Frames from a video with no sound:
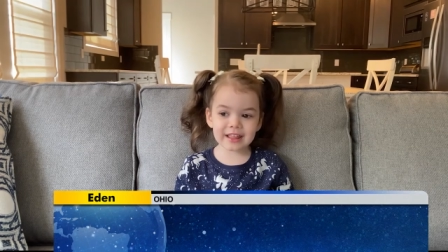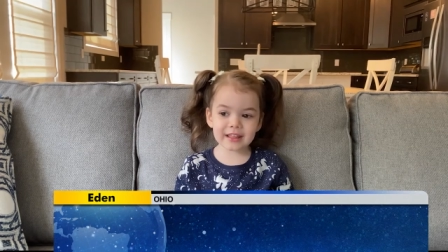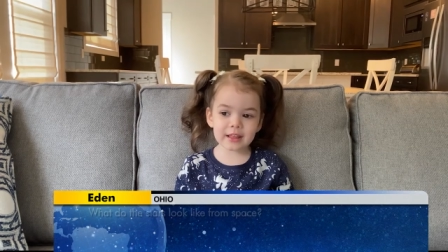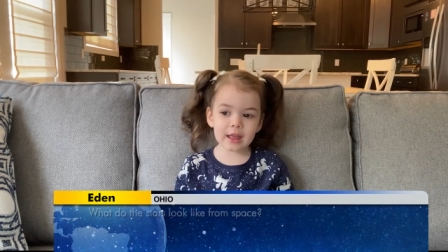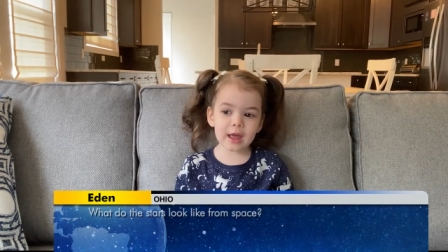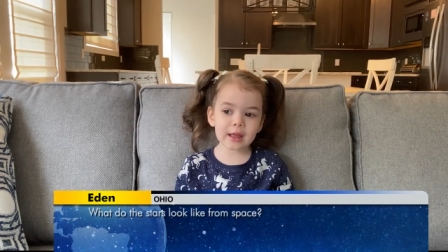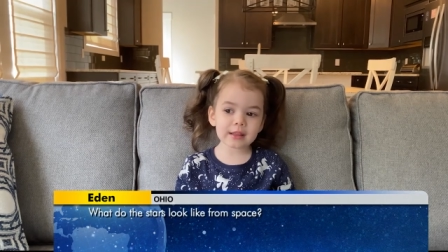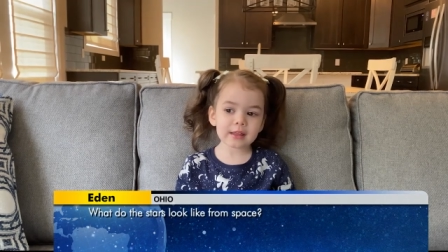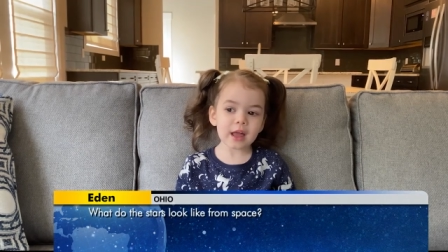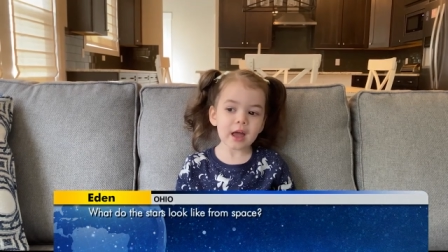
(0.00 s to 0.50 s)

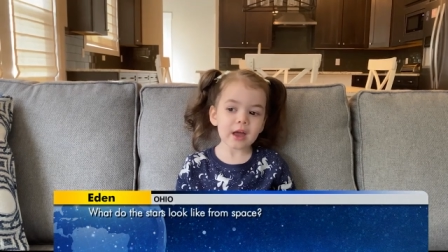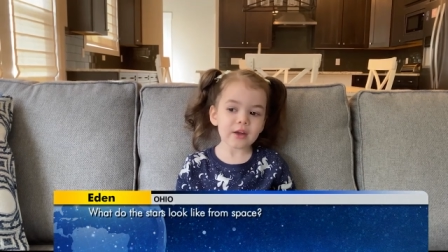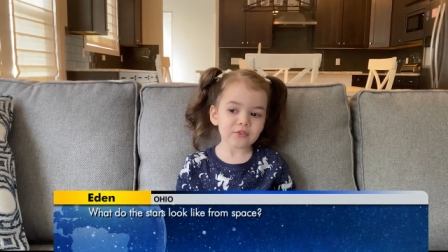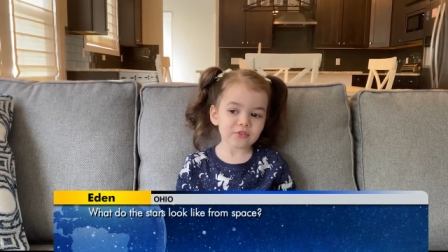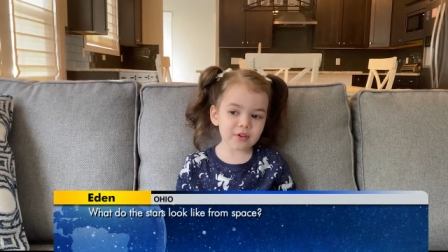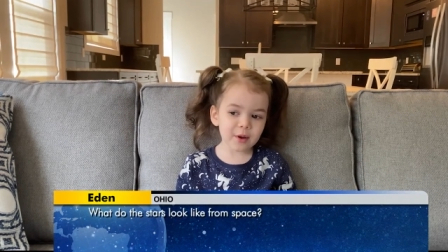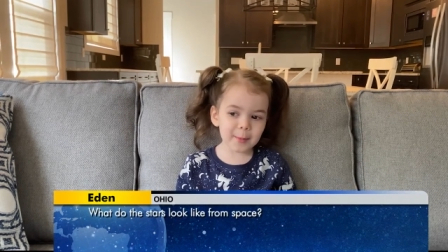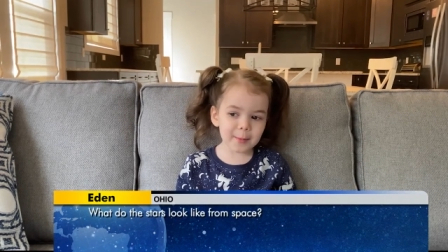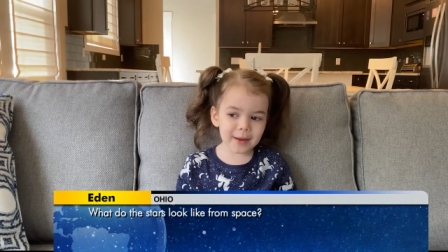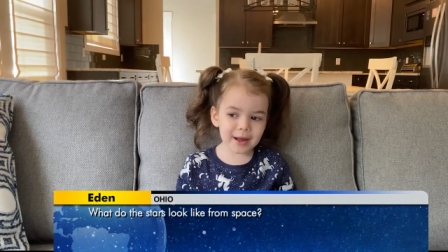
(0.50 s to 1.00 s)
and I'm
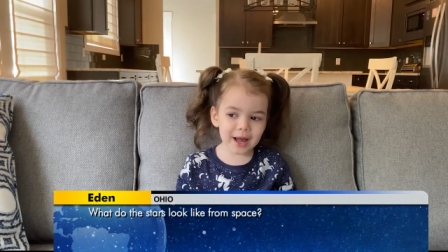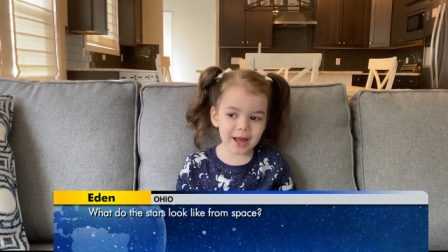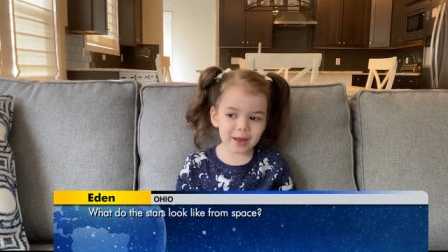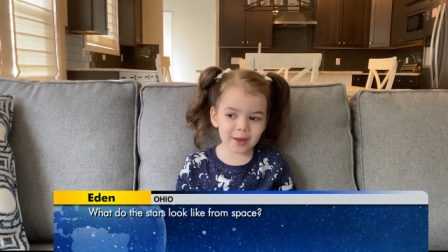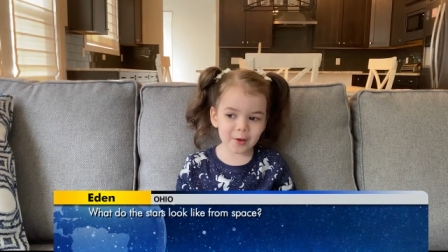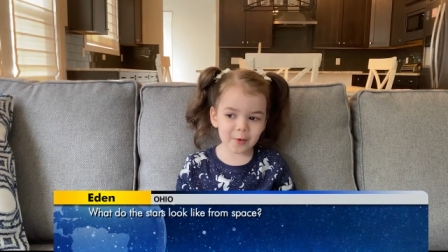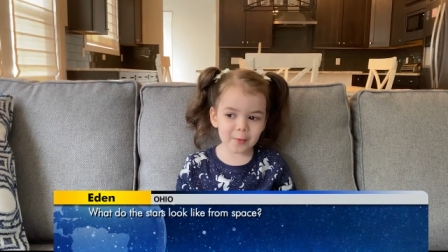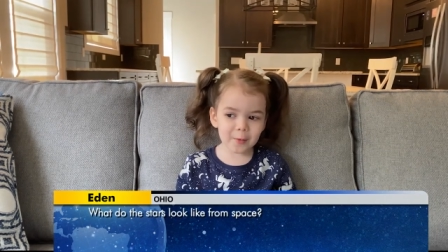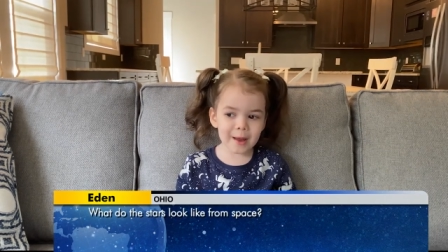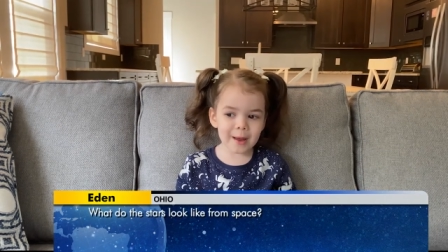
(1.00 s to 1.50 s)
from
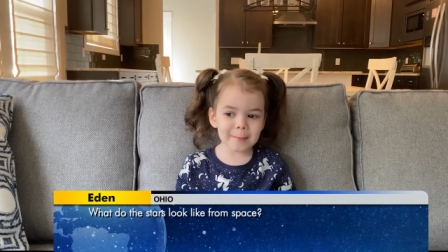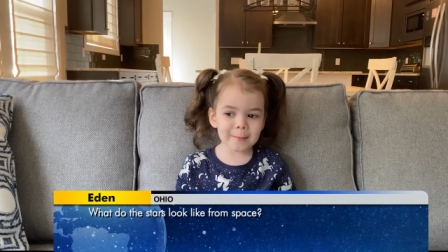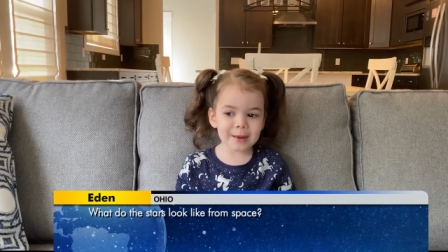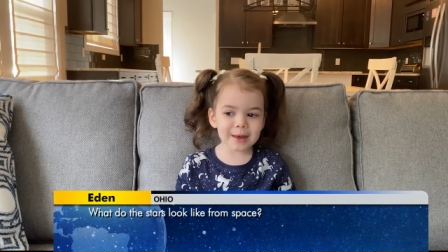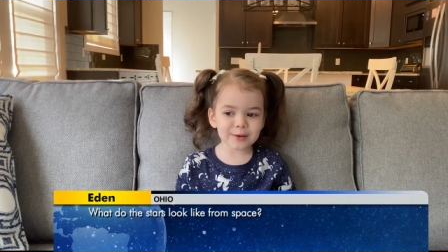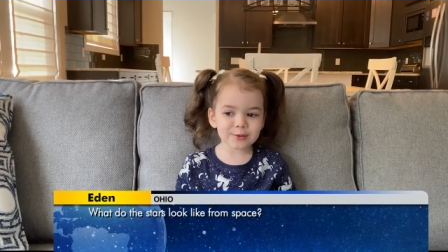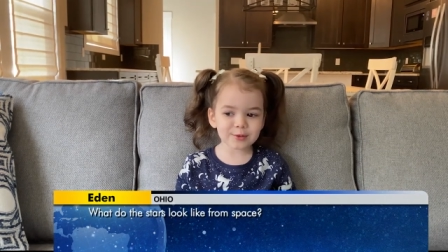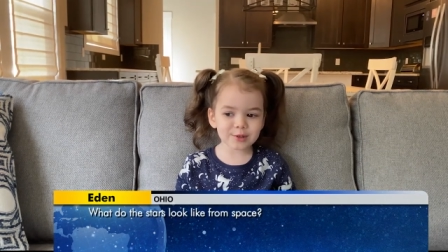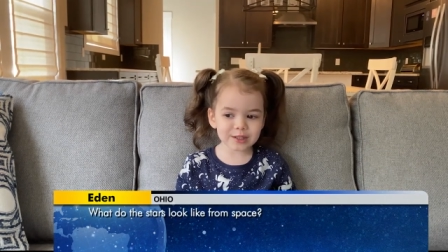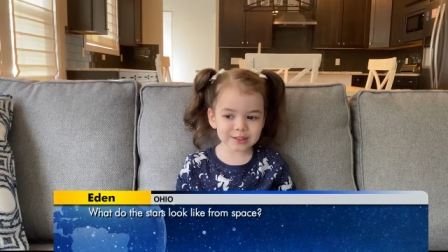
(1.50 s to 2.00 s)
Ohio, and my
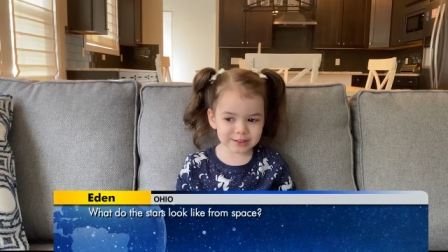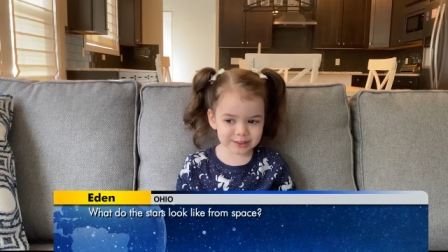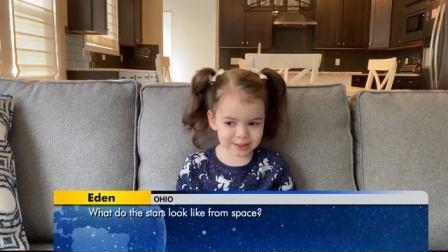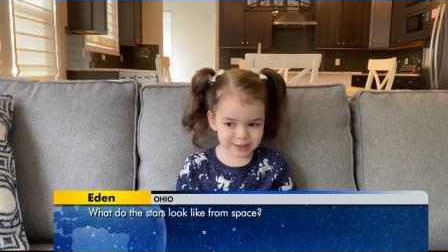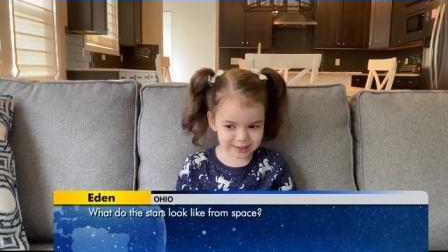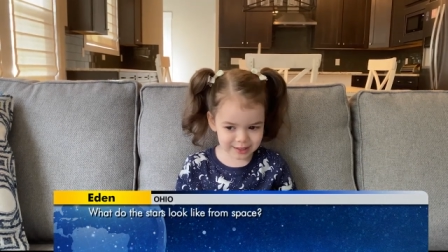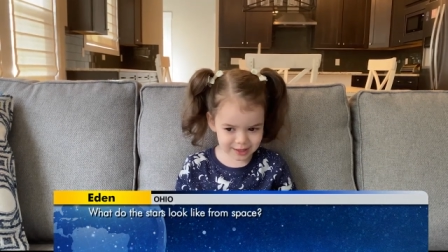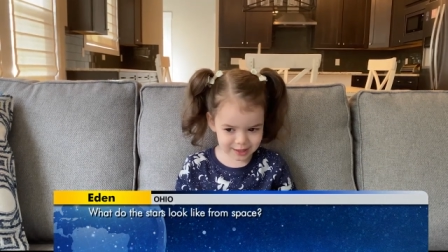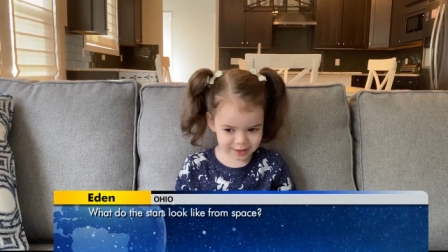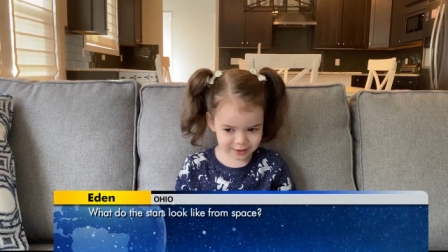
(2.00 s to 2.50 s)
question
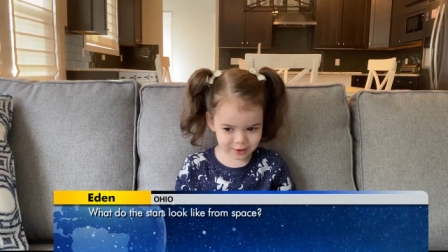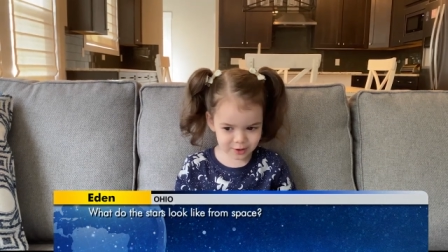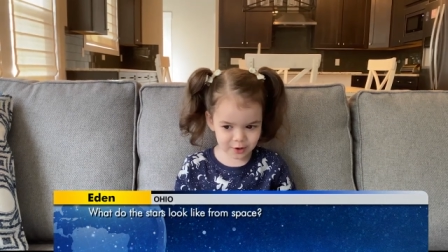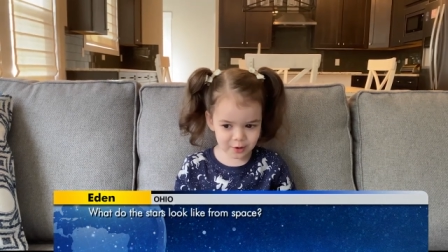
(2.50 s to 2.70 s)
is,